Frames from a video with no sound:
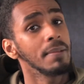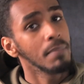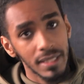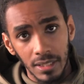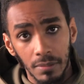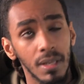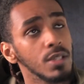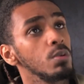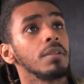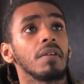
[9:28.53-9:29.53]
There ain't many,
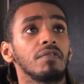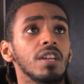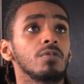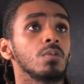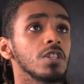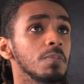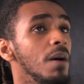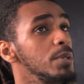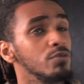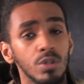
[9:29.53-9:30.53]
but it's one of my favourite ones.
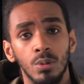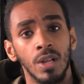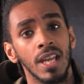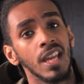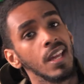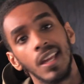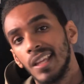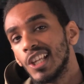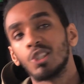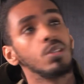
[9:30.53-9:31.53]
But I'll be real.
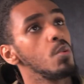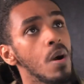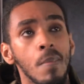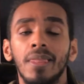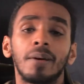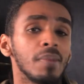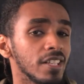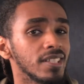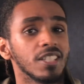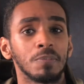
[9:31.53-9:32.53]
There's only one man in the
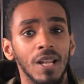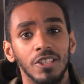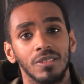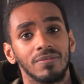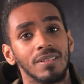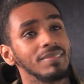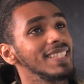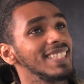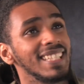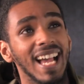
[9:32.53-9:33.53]
match. That's Splasha, fam.
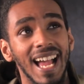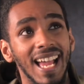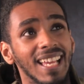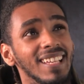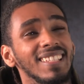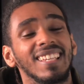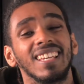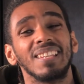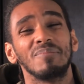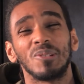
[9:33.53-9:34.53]
This guy
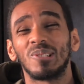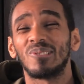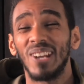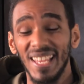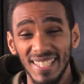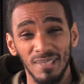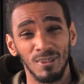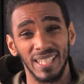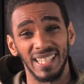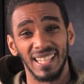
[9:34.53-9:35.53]
came crazy
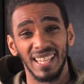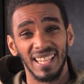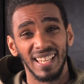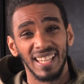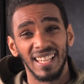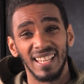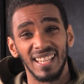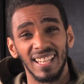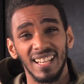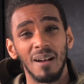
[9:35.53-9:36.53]
with it.
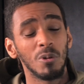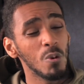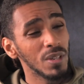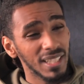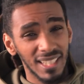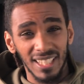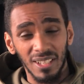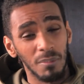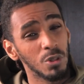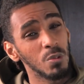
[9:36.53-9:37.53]
I'm good with the
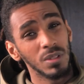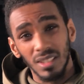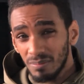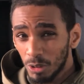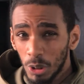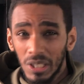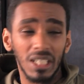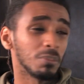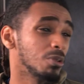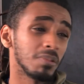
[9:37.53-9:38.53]
cooking.
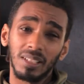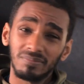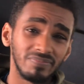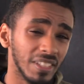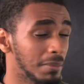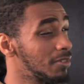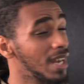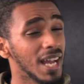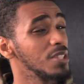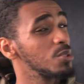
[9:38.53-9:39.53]
I'm good with the and my
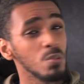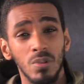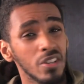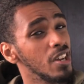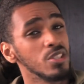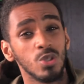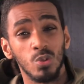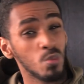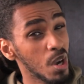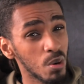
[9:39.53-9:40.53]
right hand's good with guns
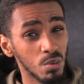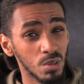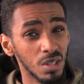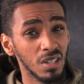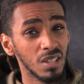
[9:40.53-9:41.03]
as well.